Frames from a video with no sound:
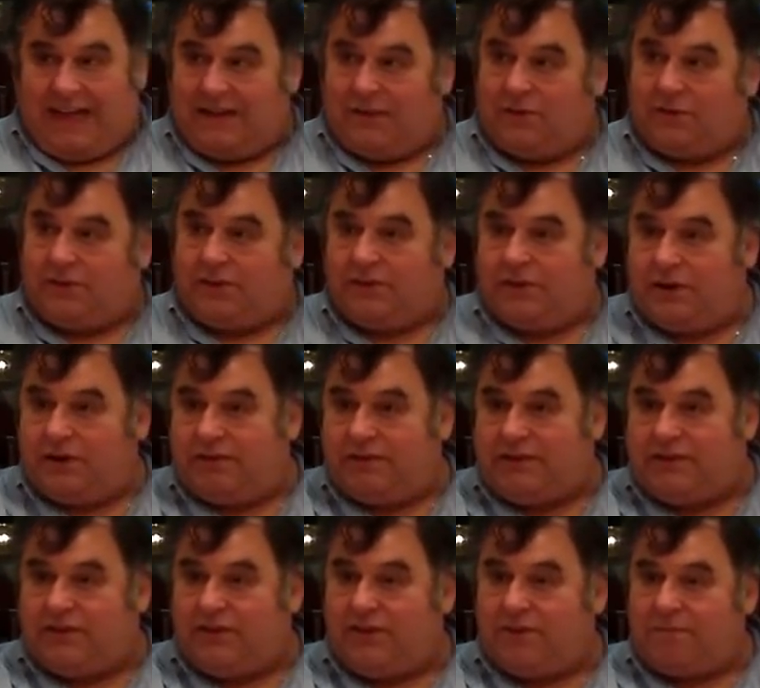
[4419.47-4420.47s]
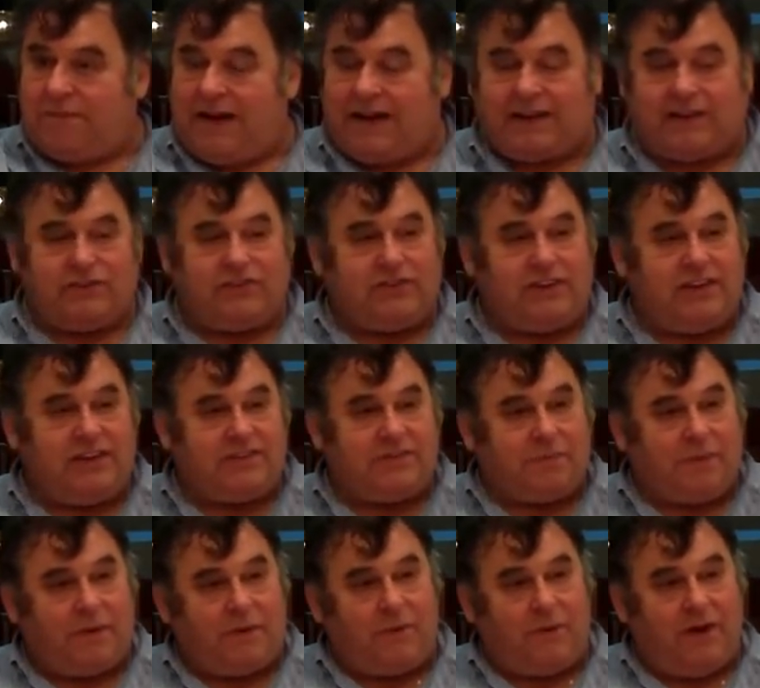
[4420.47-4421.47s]
and all the literature and
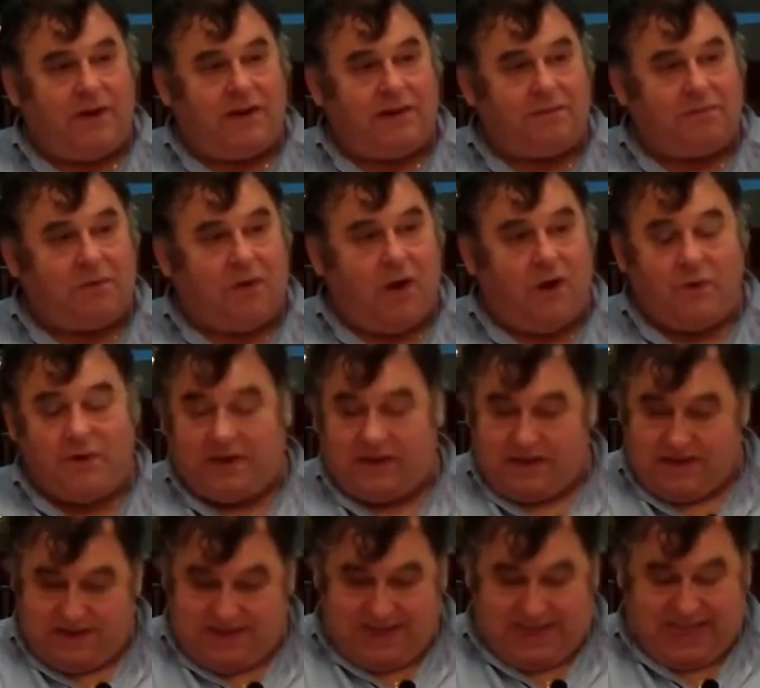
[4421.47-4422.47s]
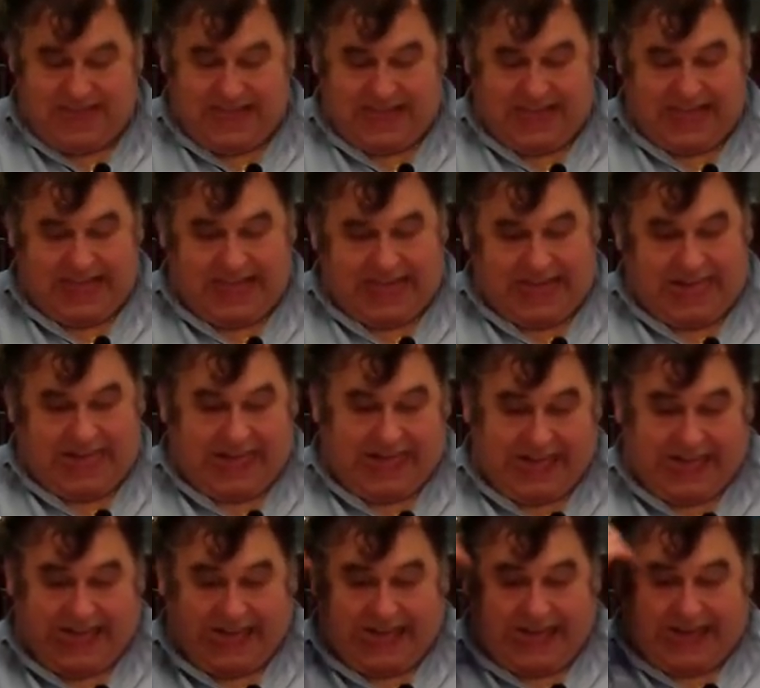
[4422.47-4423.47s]
magazines about where I'm going.
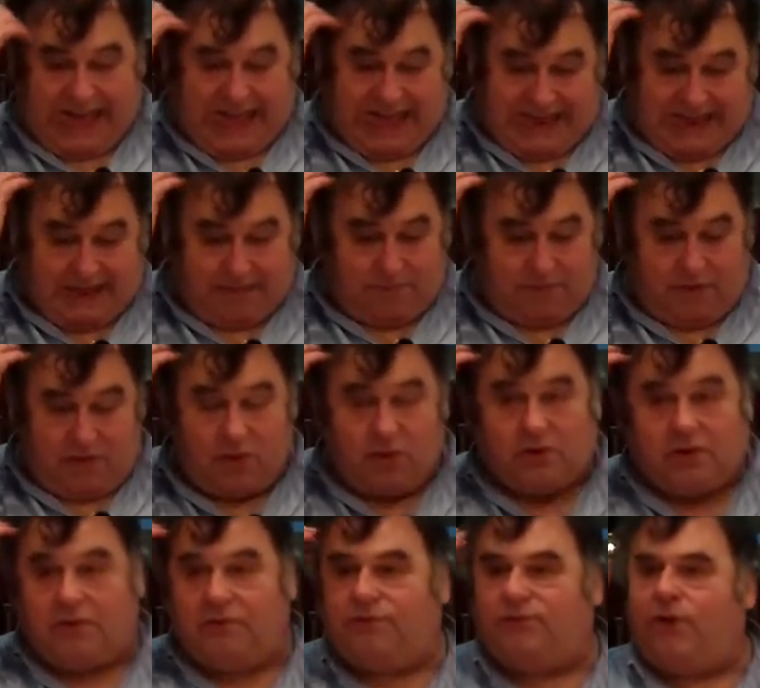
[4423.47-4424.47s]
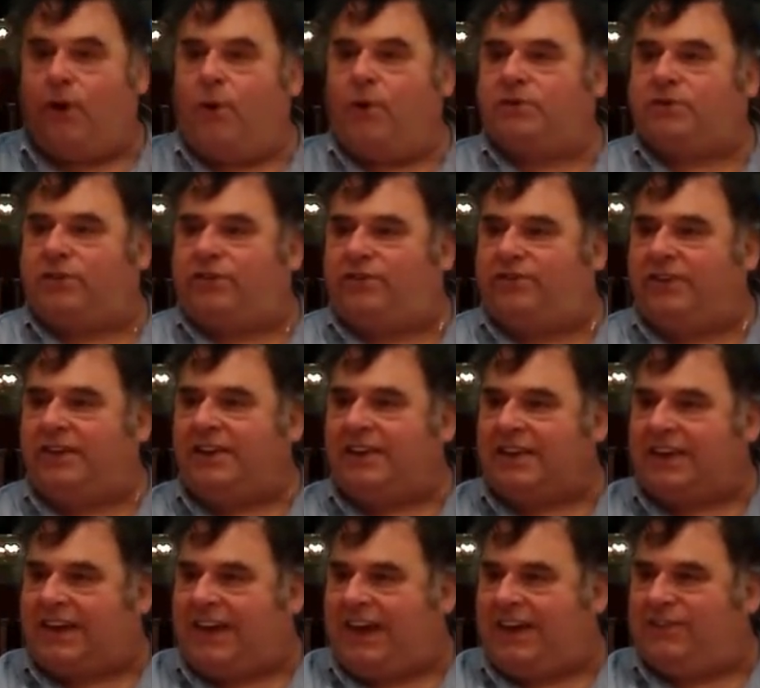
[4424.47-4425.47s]
And I'm looking forward to seeing
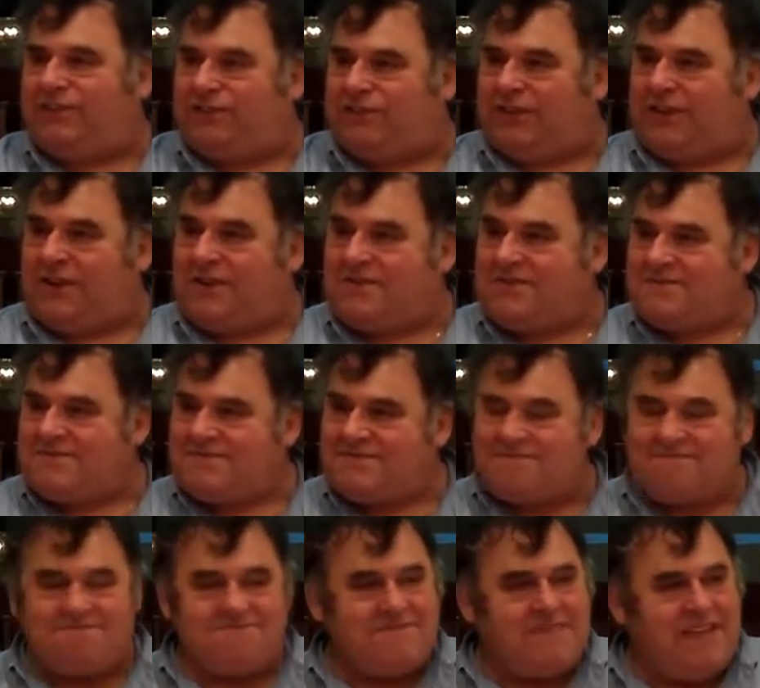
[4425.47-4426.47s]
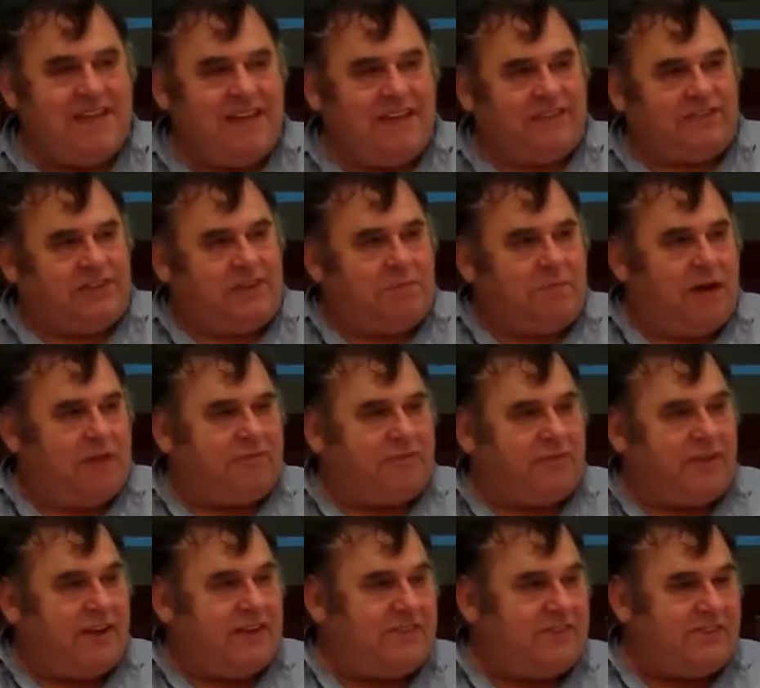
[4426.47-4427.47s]
the kids, you know, seeing my
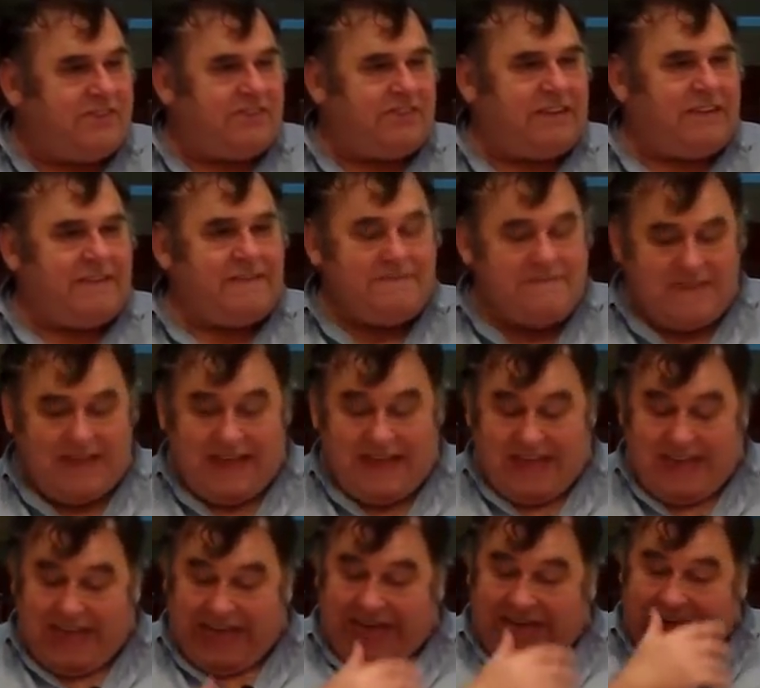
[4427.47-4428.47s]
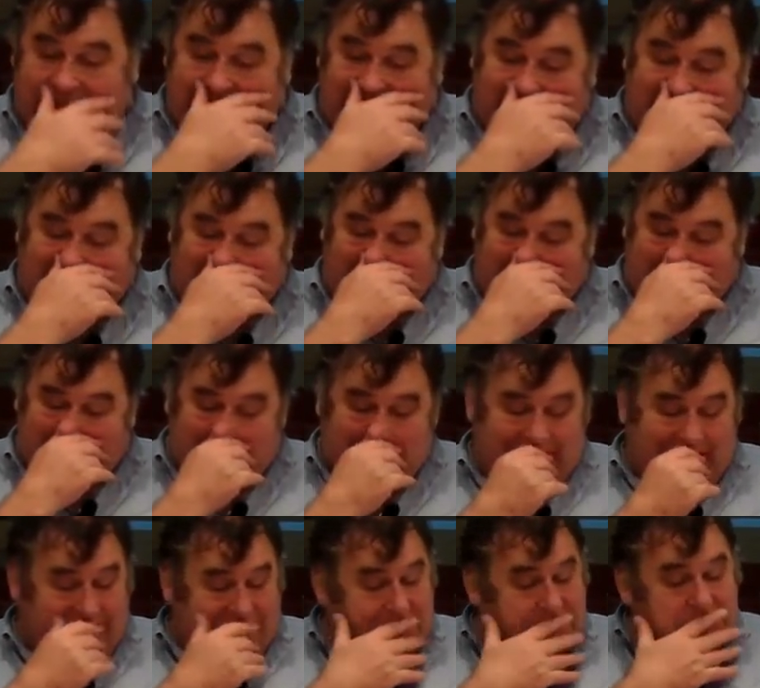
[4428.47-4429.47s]
friends. And
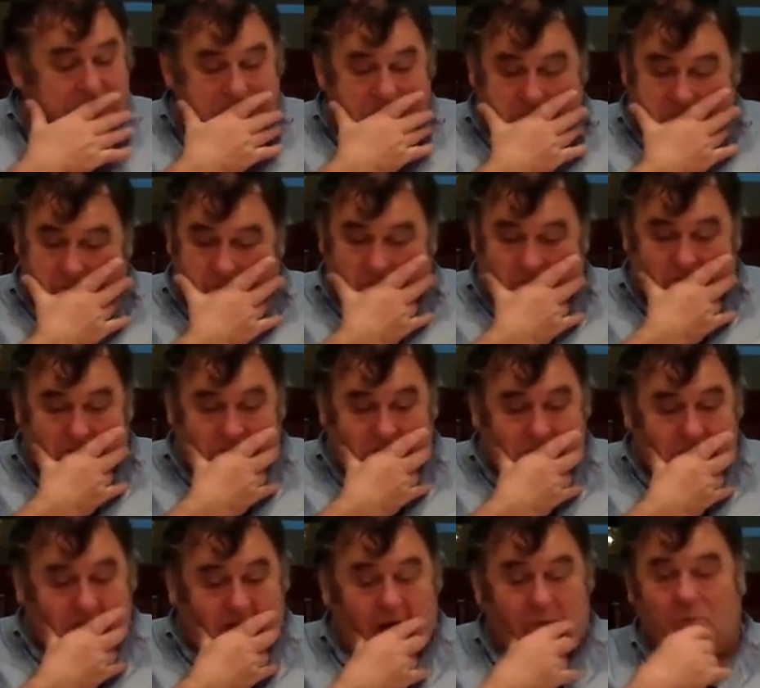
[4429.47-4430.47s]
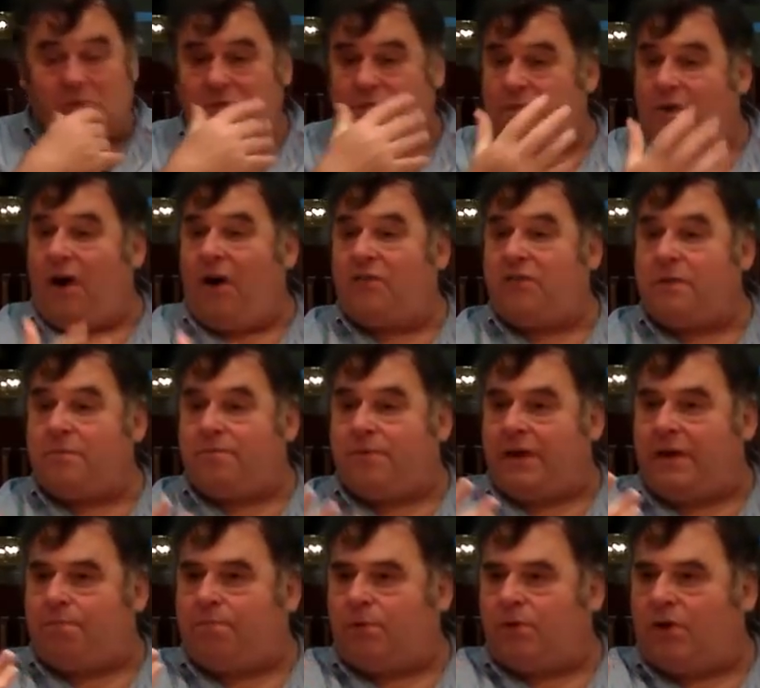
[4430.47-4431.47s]
uh, I'm with other
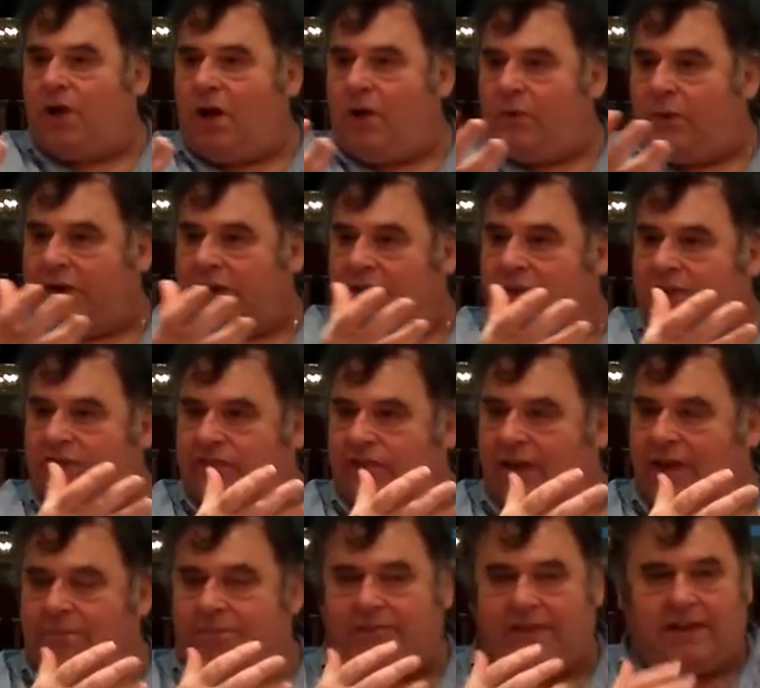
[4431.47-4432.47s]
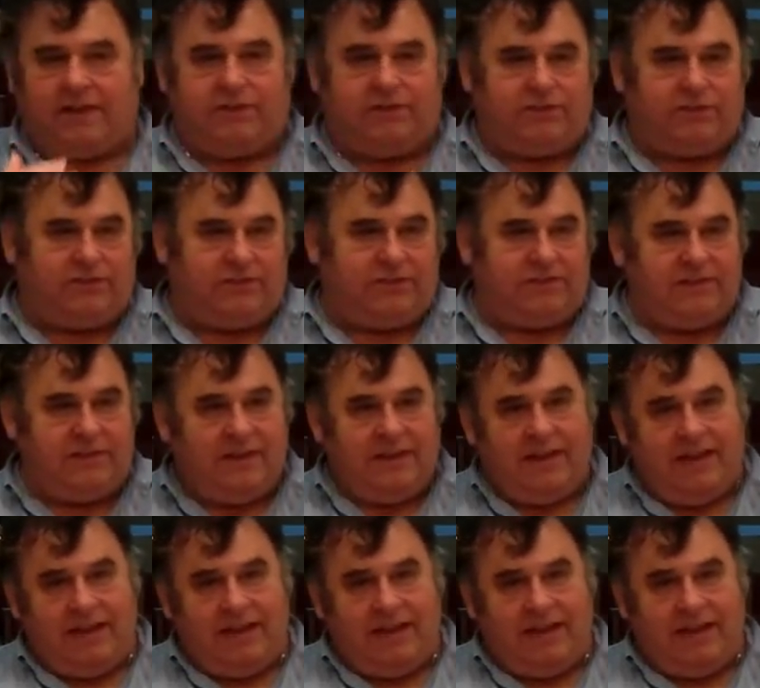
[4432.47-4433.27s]
people going the same place.